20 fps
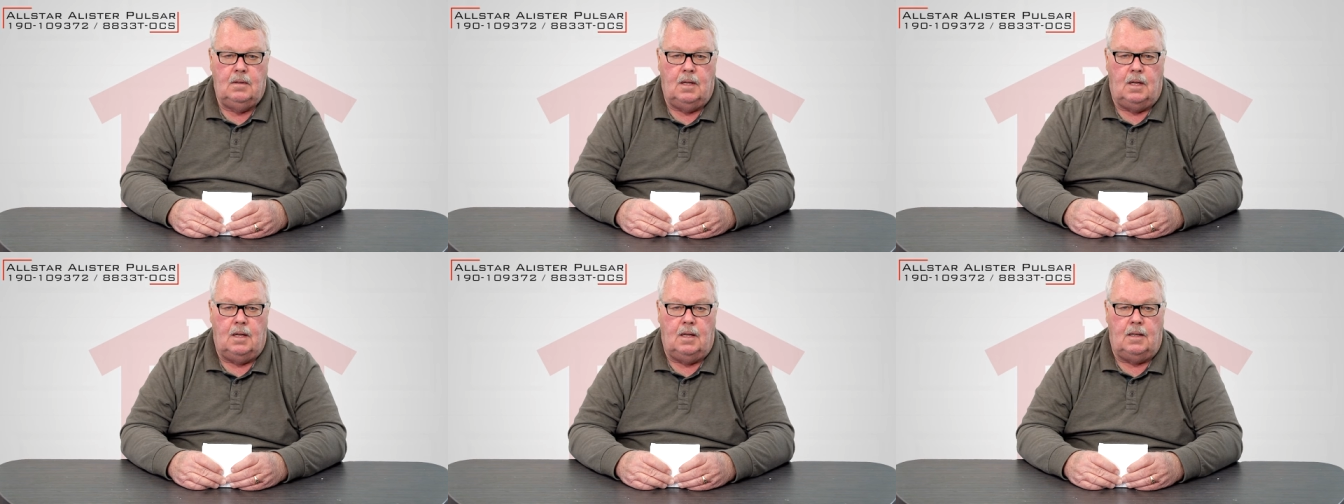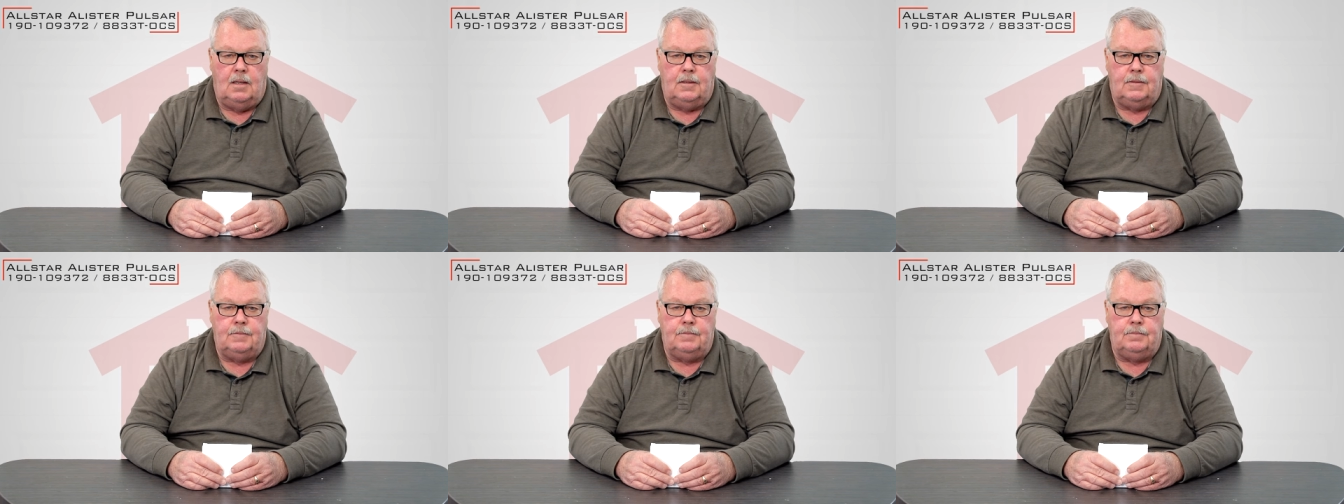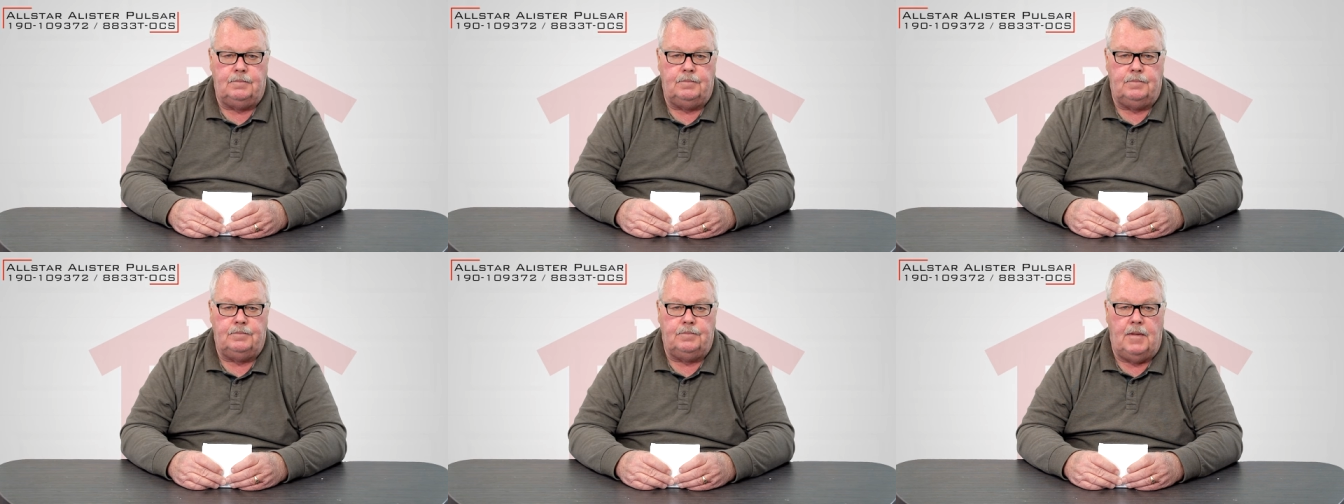
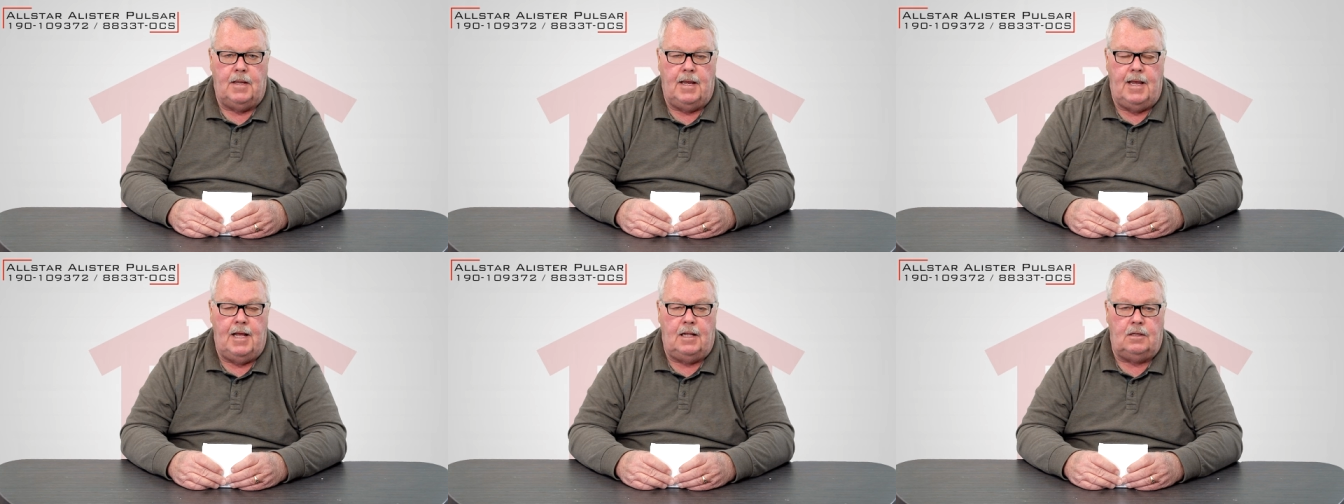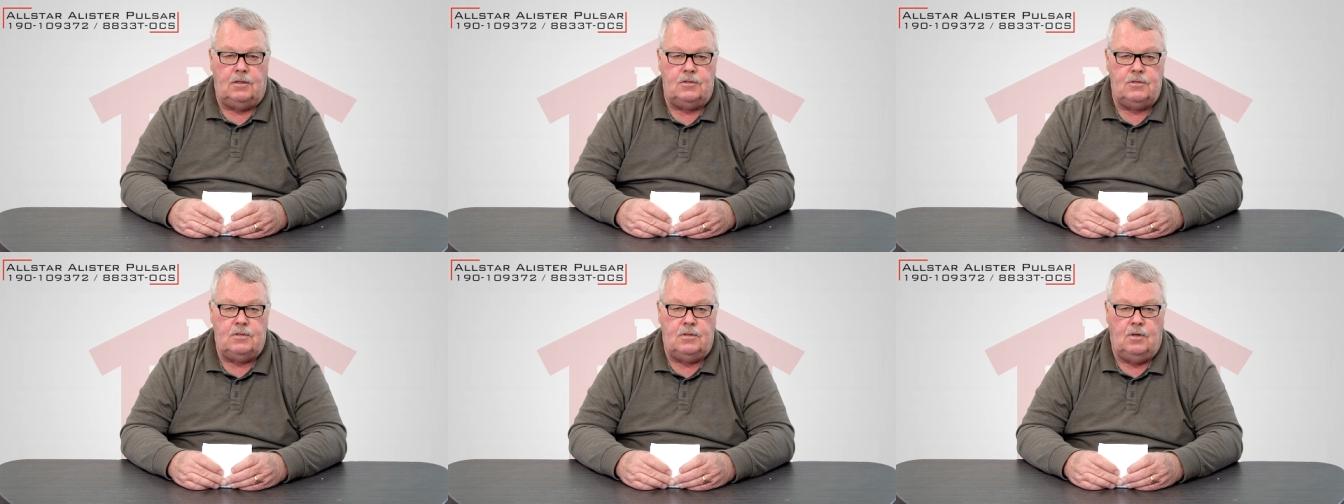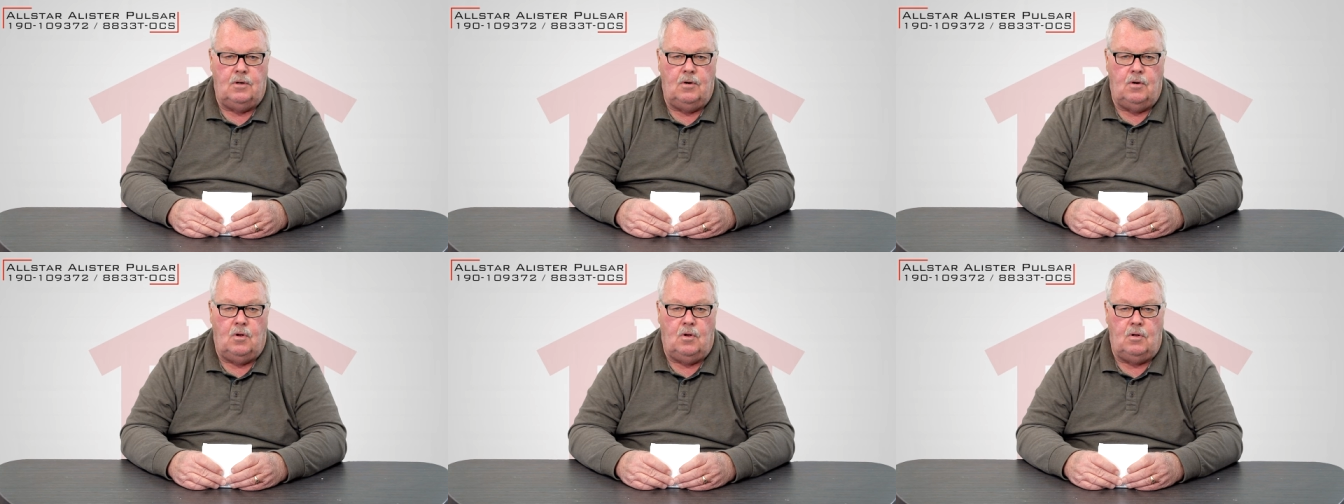um,
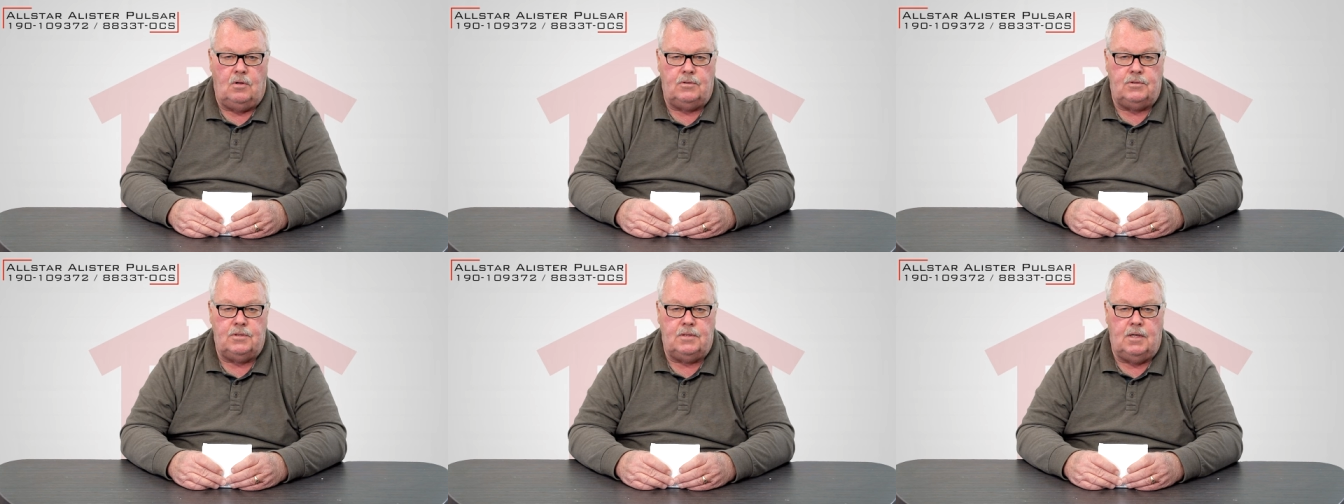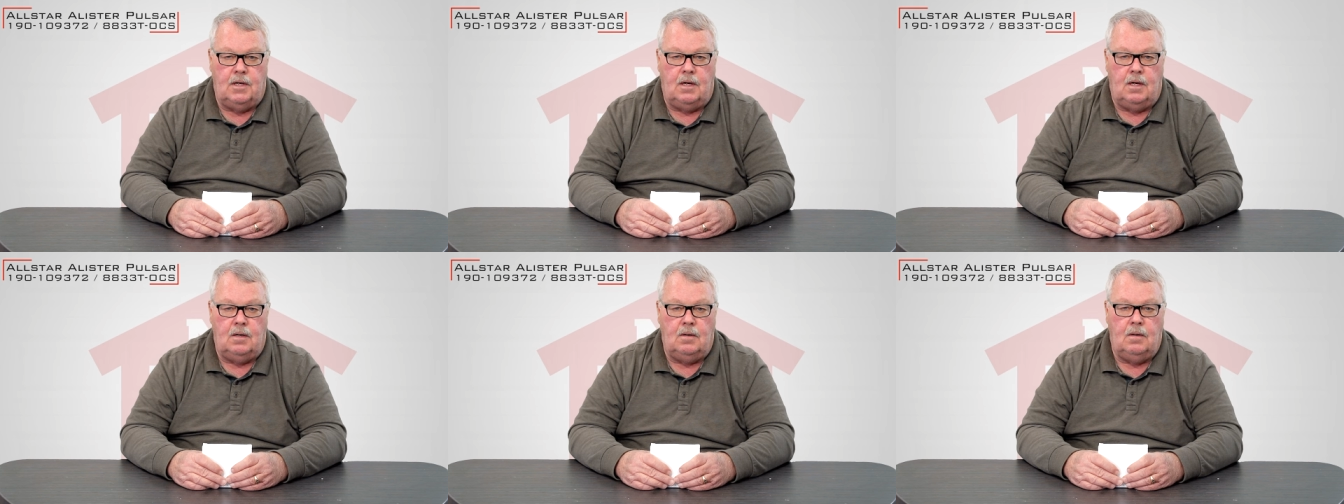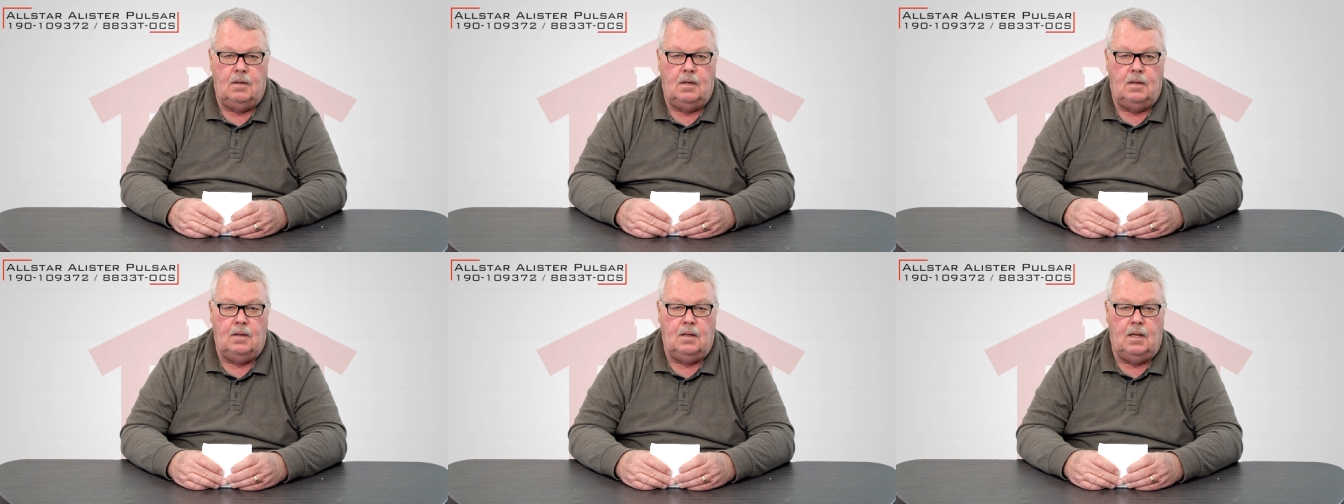Allister and
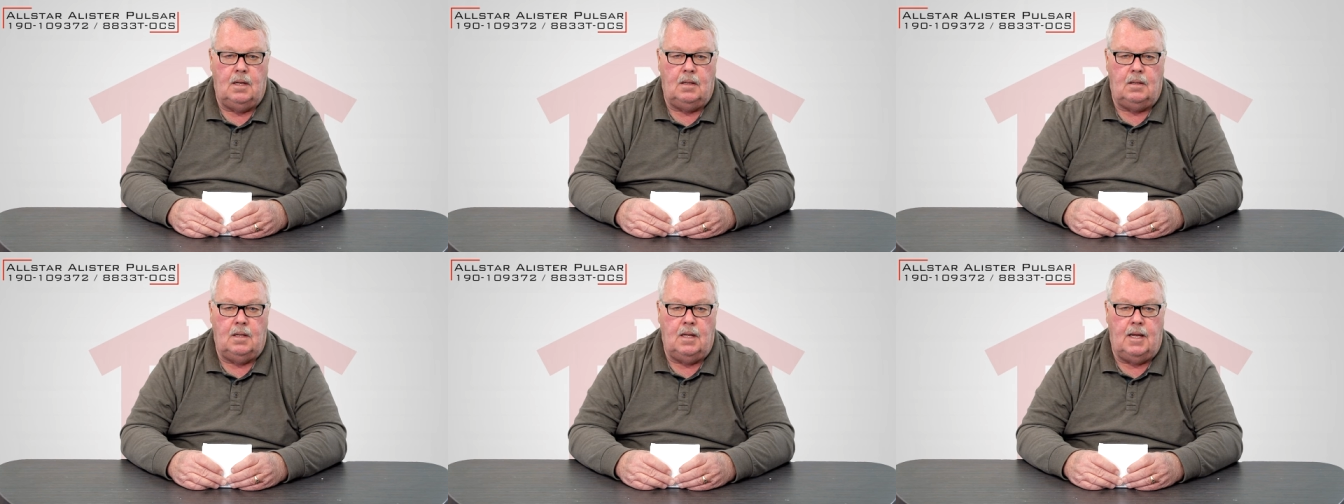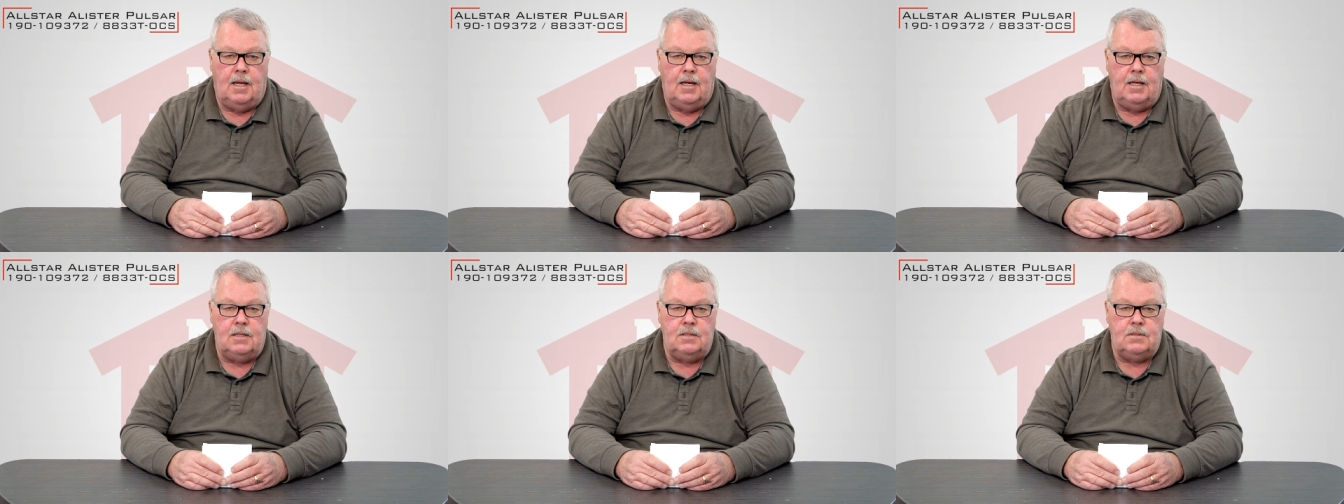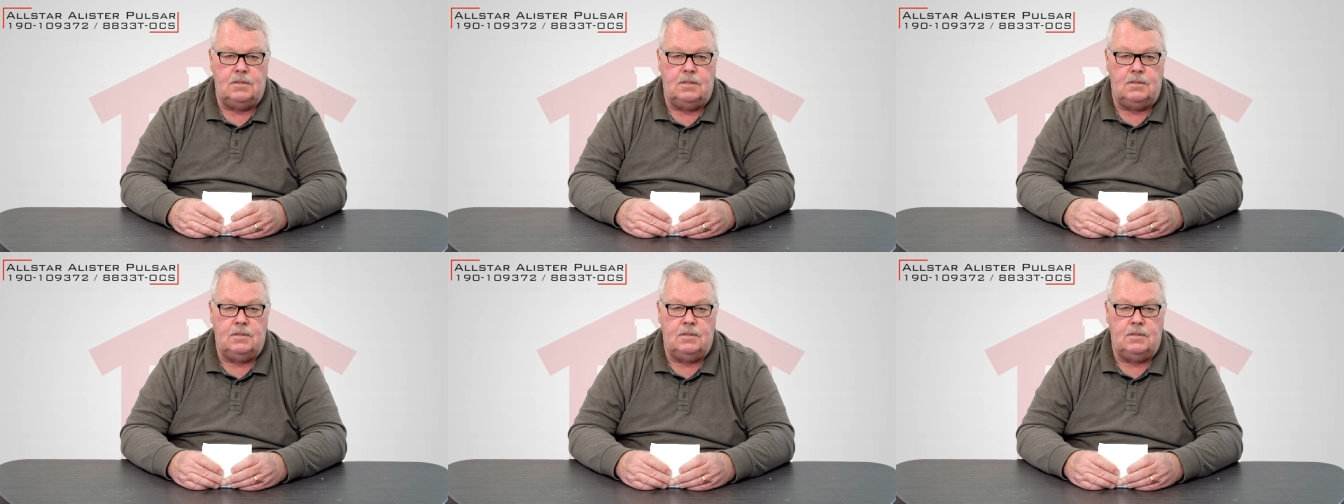All-Star lines.